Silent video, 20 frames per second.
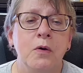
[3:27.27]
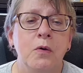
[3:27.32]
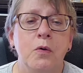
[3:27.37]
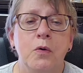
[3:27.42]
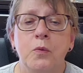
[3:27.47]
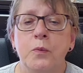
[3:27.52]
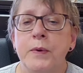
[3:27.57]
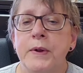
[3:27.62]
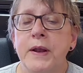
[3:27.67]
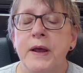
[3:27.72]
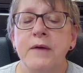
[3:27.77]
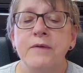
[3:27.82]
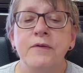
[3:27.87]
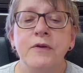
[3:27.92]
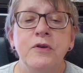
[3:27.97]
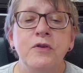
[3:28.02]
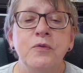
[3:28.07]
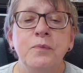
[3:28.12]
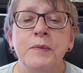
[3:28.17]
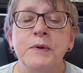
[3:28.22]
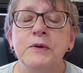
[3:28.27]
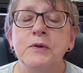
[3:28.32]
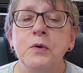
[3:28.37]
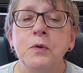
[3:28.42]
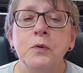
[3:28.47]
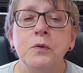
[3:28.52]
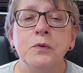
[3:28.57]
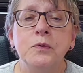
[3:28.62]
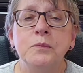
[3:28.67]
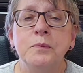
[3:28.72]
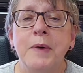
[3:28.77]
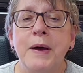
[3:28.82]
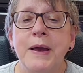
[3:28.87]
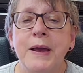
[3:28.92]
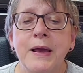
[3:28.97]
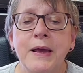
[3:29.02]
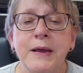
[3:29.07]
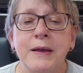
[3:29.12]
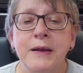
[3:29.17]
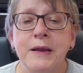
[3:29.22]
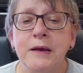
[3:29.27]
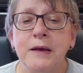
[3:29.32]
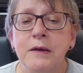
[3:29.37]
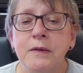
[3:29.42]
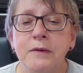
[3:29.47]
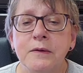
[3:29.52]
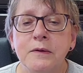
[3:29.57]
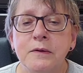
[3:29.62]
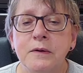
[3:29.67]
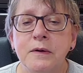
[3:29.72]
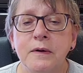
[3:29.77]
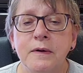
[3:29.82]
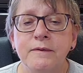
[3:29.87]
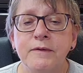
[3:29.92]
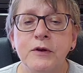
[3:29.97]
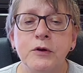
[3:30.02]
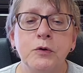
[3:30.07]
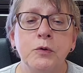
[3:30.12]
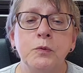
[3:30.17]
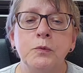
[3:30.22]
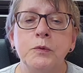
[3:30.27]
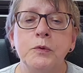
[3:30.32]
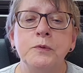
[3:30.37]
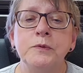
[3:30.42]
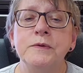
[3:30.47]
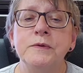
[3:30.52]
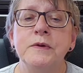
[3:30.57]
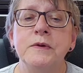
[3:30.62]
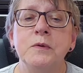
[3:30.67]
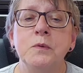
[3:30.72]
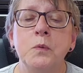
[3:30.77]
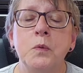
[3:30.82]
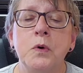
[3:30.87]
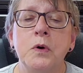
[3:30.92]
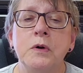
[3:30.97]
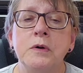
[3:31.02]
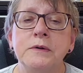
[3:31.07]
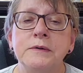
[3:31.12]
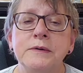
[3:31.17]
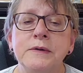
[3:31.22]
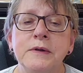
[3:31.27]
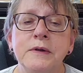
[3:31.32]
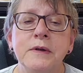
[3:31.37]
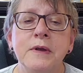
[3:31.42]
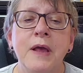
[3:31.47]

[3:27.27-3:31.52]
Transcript: or whatever you've been told by any other of the gurus in the world,